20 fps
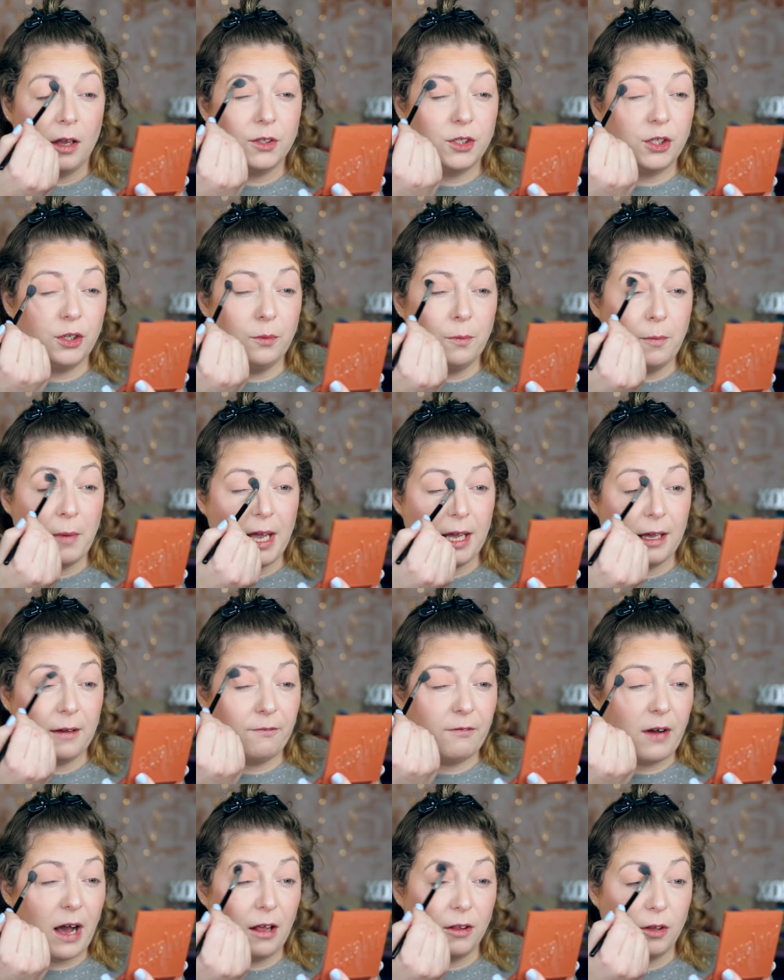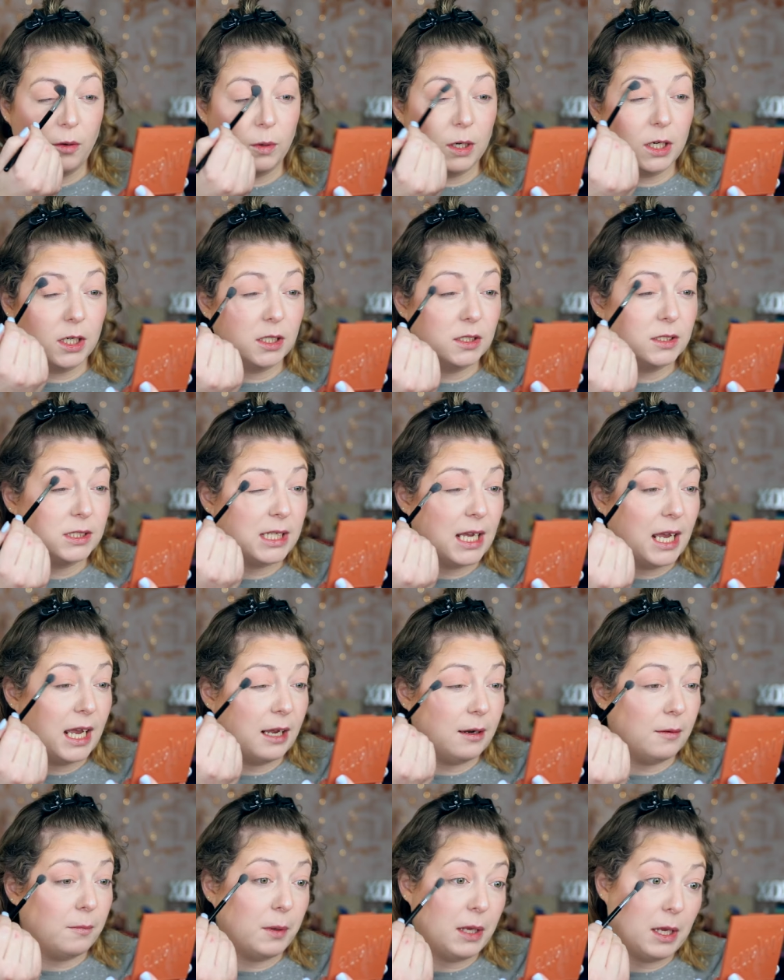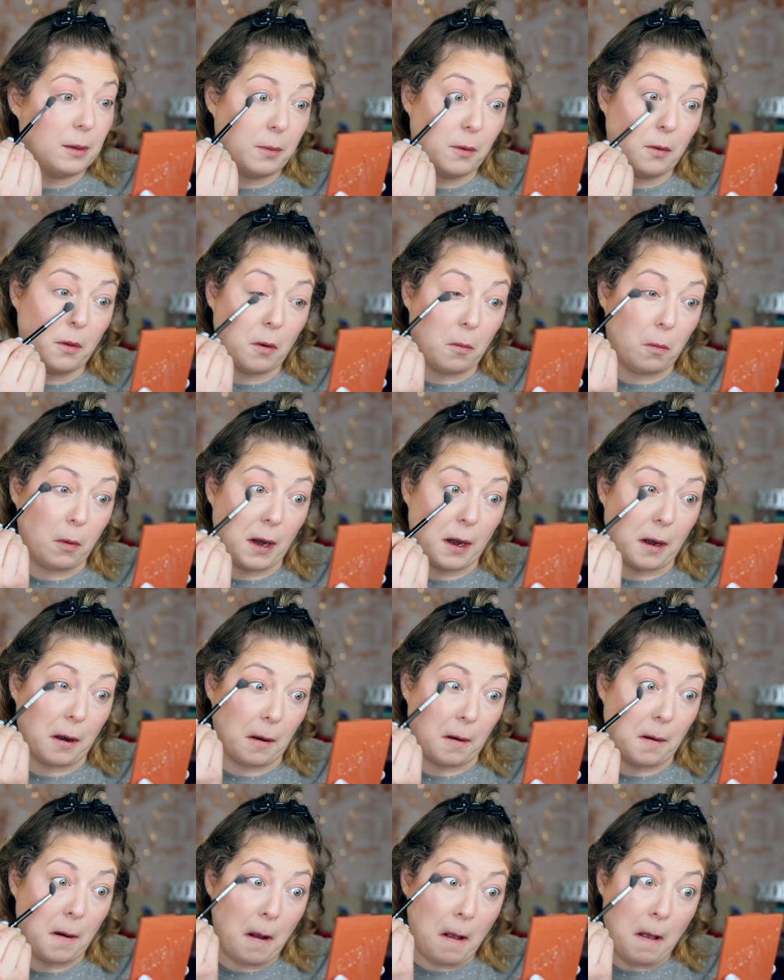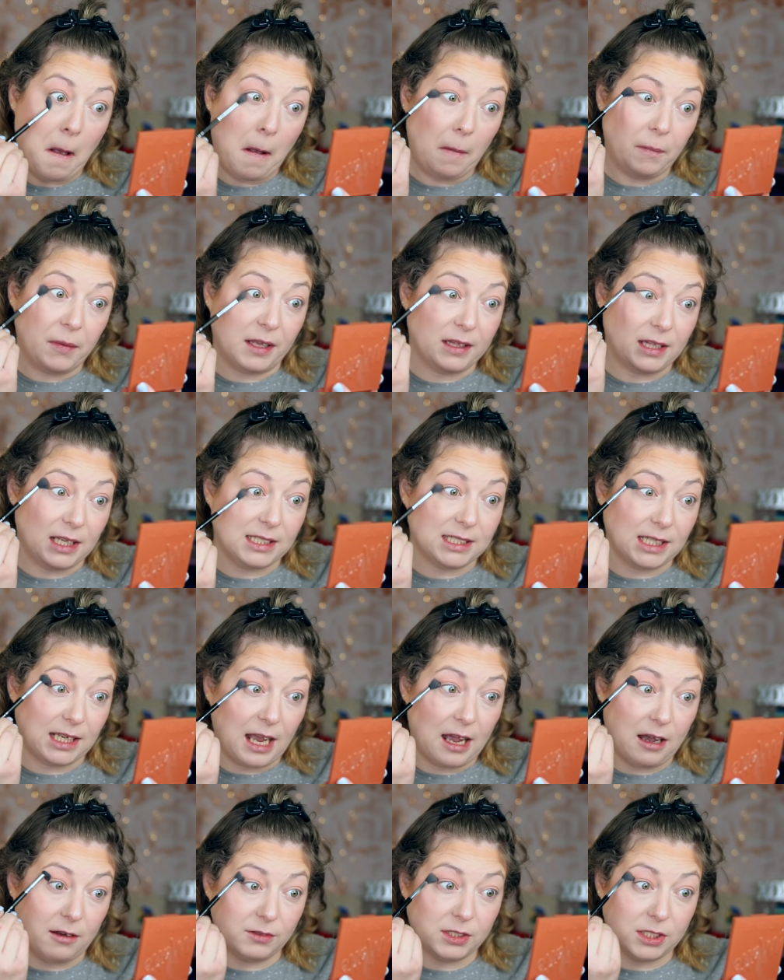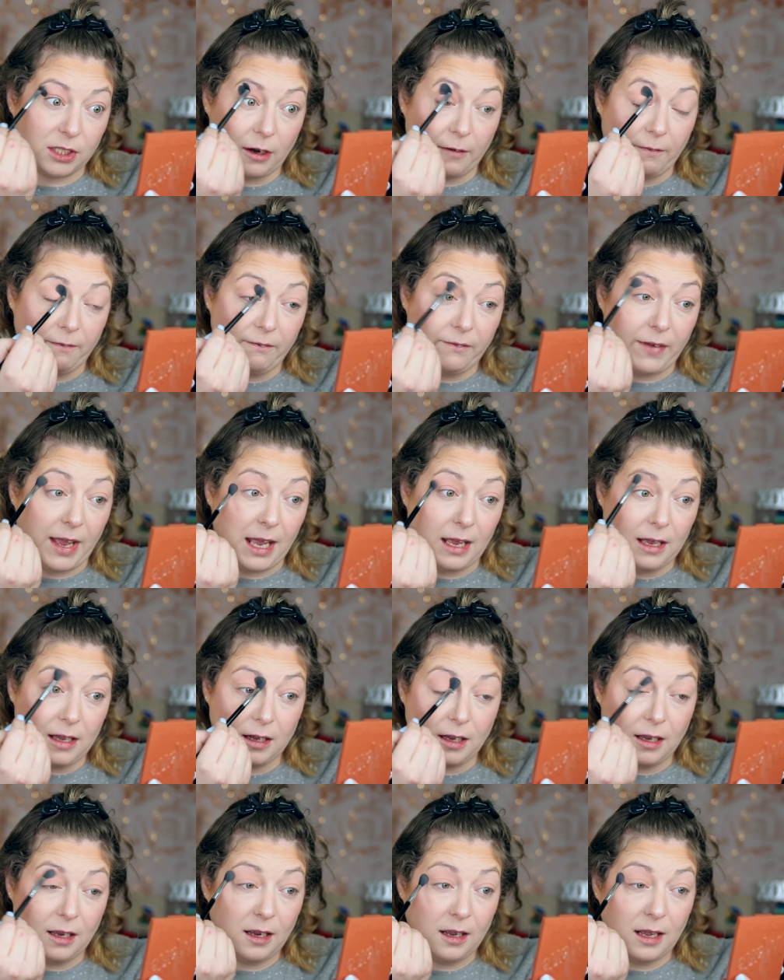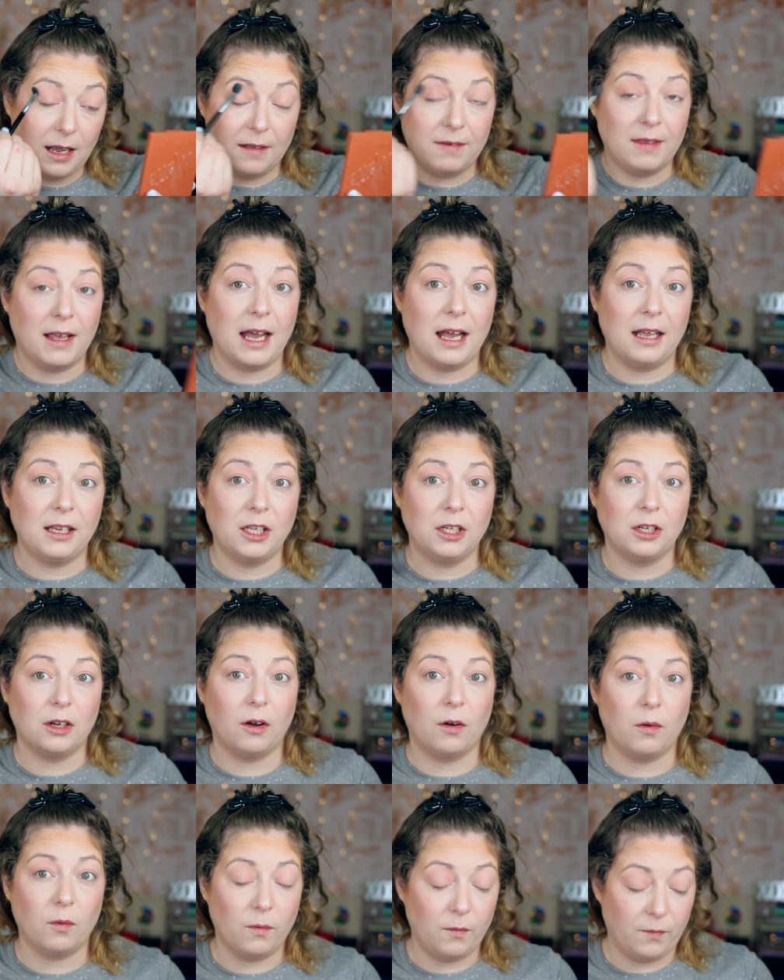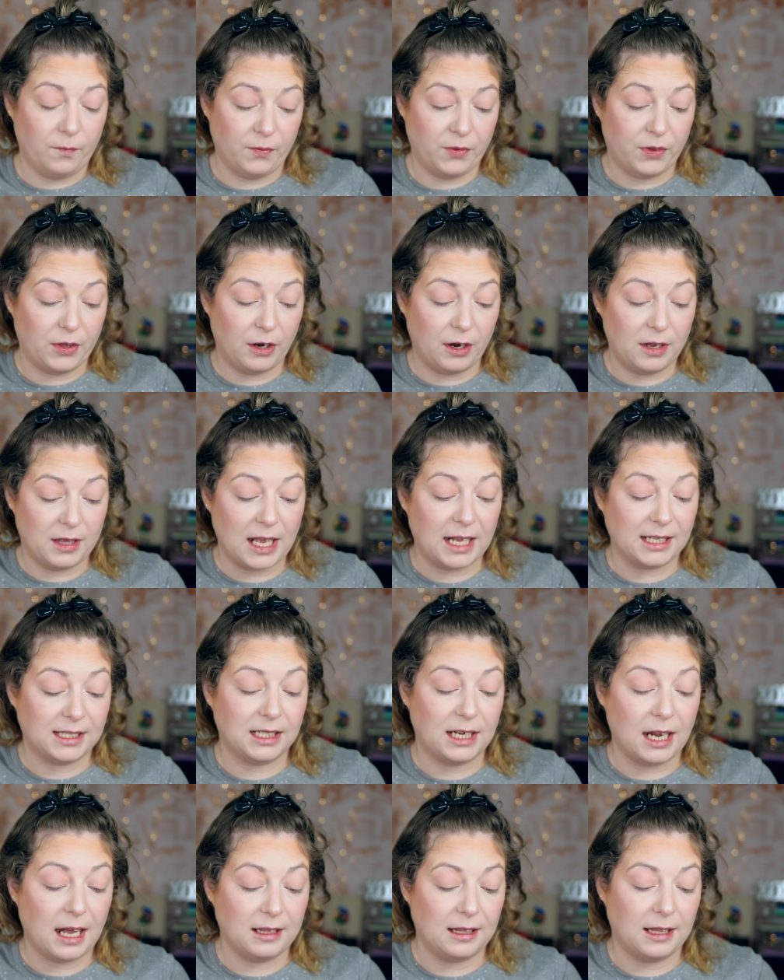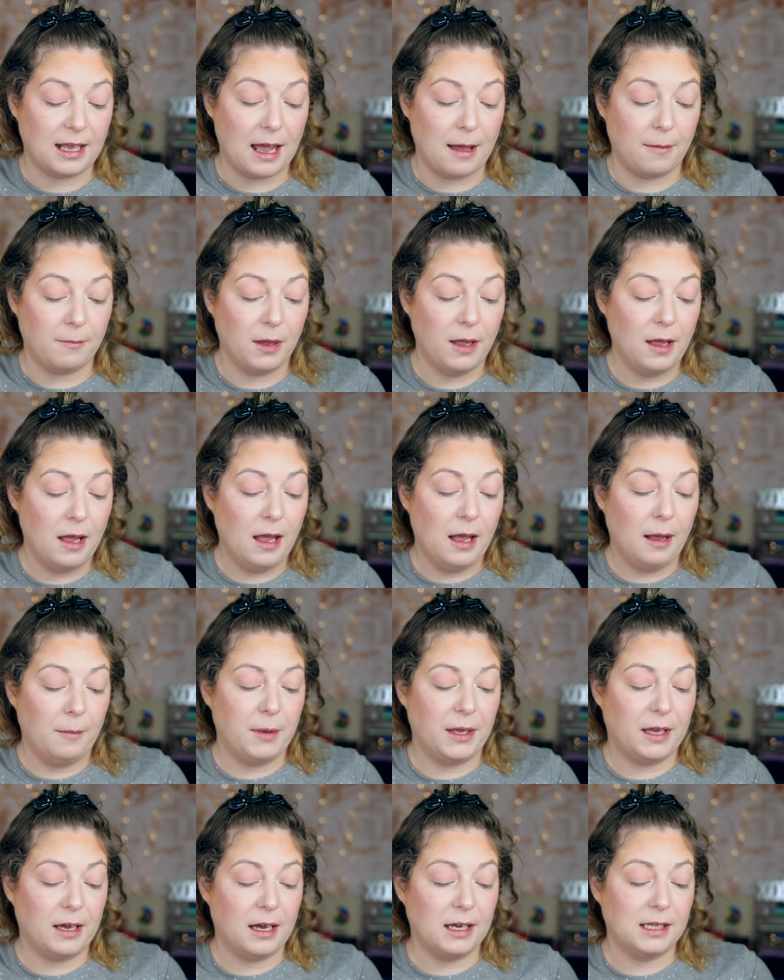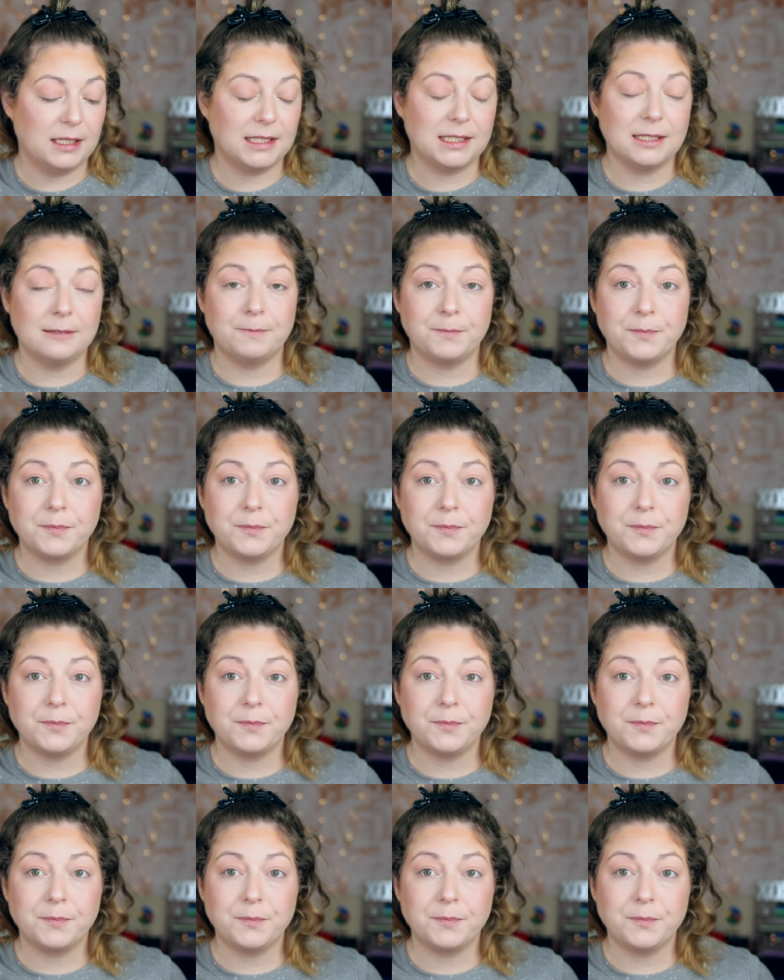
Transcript: to make followers and people aware that these accounts are fake and that, you know, that's not them. Because